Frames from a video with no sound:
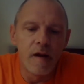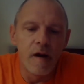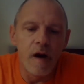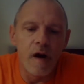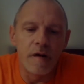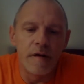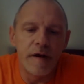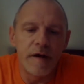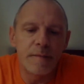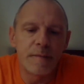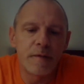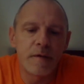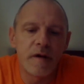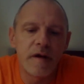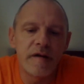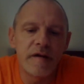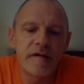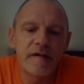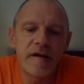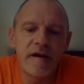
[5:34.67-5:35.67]
On April
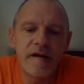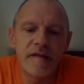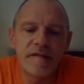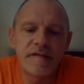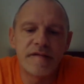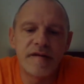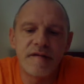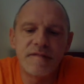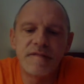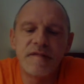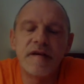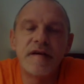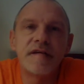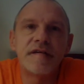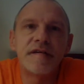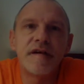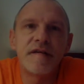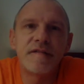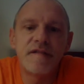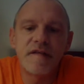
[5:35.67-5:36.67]
18,
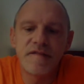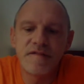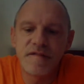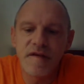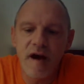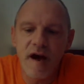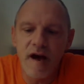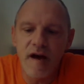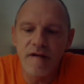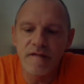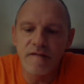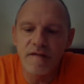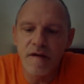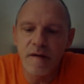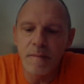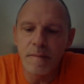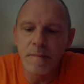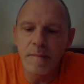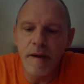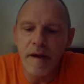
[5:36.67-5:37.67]
1775,
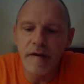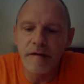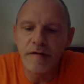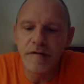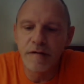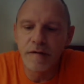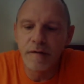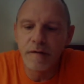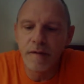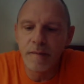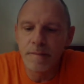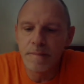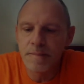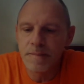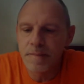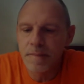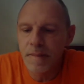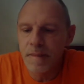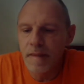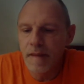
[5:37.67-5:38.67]
Major
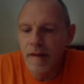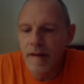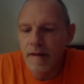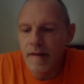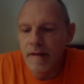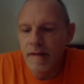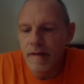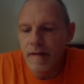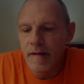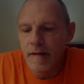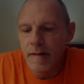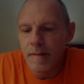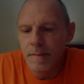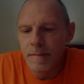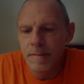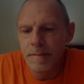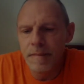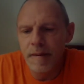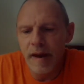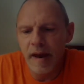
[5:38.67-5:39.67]

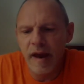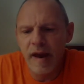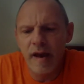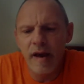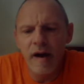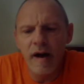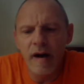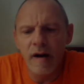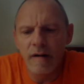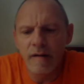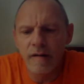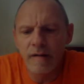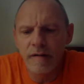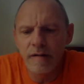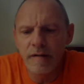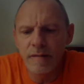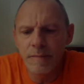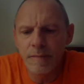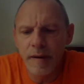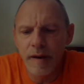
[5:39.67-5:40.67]

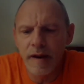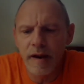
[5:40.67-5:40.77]
Pitcairn,